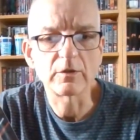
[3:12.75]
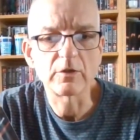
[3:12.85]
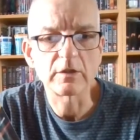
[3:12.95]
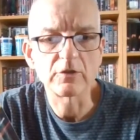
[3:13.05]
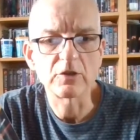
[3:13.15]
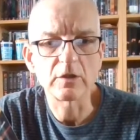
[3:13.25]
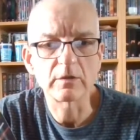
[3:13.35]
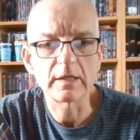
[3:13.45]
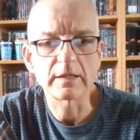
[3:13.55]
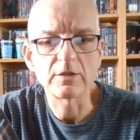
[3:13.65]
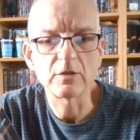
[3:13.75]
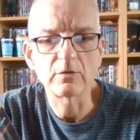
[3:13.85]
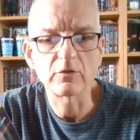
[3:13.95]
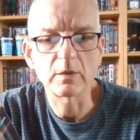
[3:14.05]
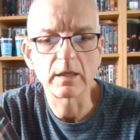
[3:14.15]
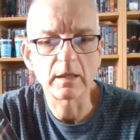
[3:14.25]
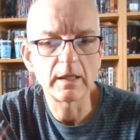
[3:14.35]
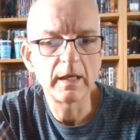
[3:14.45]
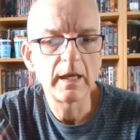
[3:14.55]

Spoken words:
and show that to you as well.